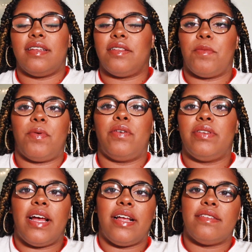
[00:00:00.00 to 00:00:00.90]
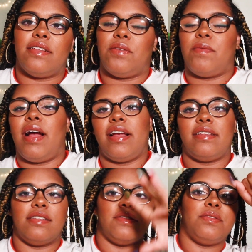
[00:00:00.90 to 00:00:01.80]
the protests and the
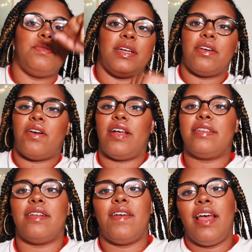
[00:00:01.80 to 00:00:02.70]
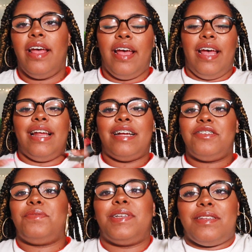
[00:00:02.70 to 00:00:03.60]
riots and the looting and all that stuff. And I
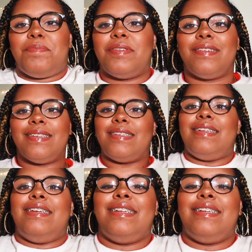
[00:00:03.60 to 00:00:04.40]
just wanted to